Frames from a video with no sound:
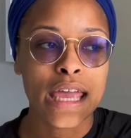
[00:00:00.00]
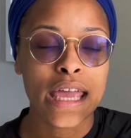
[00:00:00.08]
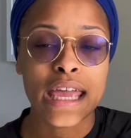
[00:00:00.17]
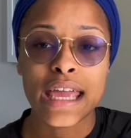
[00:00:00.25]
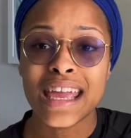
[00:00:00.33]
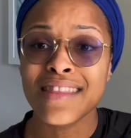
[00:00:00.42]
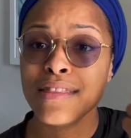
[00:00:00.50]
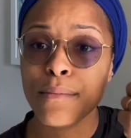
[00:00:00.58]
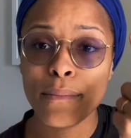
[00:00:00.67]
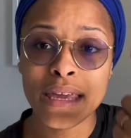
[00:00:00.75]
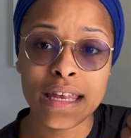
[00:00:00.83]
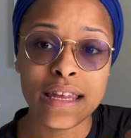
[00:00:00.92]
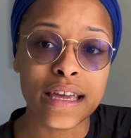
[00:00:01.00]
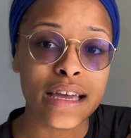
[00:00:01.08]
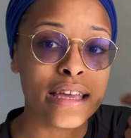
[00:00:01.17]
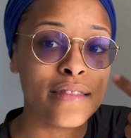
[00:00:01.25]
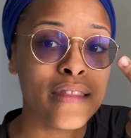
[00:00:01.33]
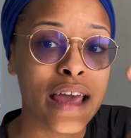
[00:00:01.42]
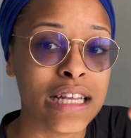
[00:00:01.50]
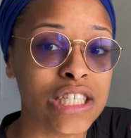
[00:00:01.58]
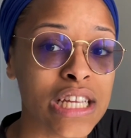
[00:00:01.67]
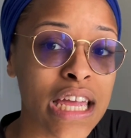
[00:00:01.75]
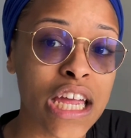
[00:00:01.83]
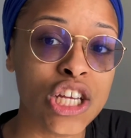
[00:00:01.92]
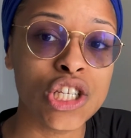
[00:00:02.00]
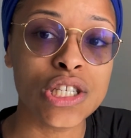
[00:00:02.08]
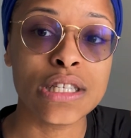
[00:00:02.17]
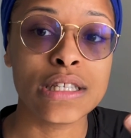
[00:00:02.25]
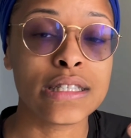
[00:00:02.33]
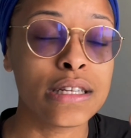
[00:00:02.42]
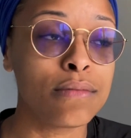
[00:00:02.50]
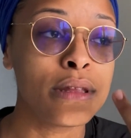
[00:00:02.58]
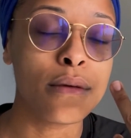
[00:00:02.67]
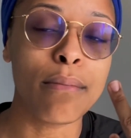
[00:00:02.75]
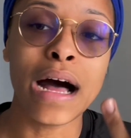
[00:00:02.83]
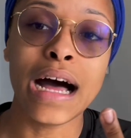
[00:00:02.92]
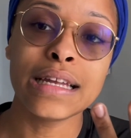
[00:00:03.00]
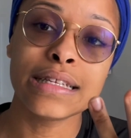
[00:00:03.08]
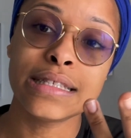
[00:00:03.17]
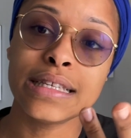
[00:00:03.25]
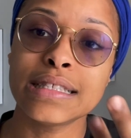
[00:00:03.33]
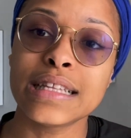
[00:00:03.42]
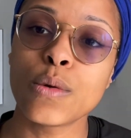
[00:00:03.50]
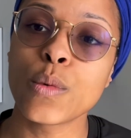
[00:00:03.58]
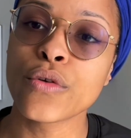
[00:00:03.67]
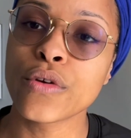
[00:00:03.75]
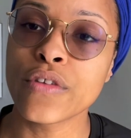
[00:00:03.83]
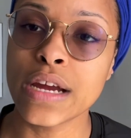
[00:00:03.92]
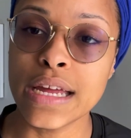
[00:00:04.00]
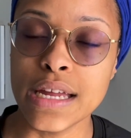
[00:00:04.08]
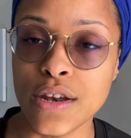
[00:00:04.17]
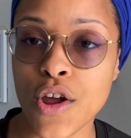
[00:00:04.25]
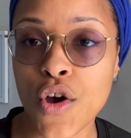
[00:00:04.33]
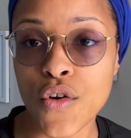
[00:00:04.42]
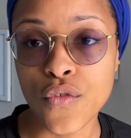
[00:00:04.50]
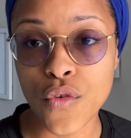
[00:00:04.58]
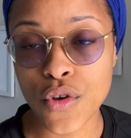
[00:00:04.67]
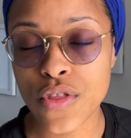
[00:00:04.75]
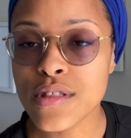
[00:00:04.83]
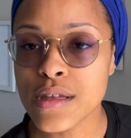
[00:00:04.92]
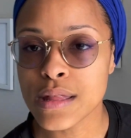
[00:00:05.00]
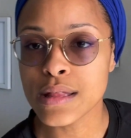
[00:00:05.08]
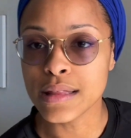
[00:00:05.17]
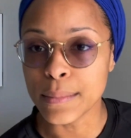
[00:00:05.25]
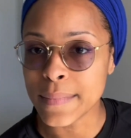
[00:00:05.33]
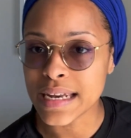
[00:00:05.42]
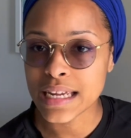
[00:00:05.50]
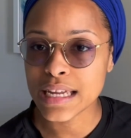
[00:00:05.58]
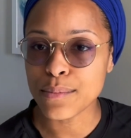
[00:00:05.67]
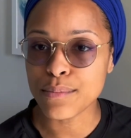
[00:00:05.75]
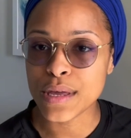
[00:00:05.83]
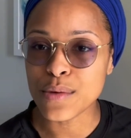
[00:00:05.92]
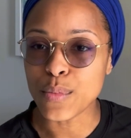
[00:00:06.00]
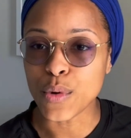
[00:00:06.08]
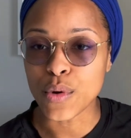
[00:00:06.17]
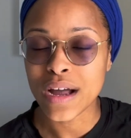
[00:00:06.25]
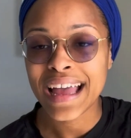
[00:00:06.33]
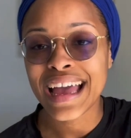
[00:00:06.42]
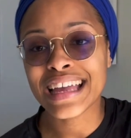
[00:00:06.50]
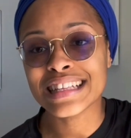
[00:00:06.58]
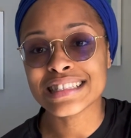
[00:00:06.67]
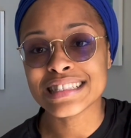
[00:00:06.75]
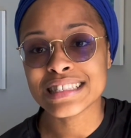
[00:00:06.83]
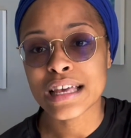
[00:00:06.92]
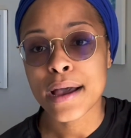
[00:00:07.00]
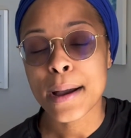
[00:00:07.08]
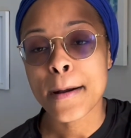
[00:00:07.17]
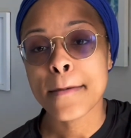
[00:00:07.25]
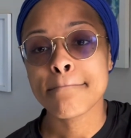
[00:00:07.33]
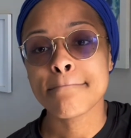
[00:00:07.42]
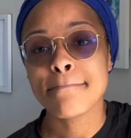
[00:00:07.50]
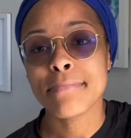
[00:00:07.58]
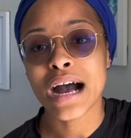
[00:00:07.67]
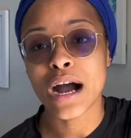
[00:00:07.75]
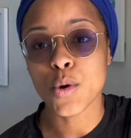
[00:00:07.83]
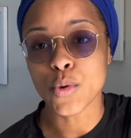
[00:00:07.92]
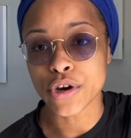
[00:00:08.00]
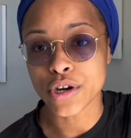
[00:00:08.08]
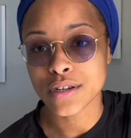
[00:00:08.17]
the media, in the education system, in the policies that were written for the Dominican people. Hence, power,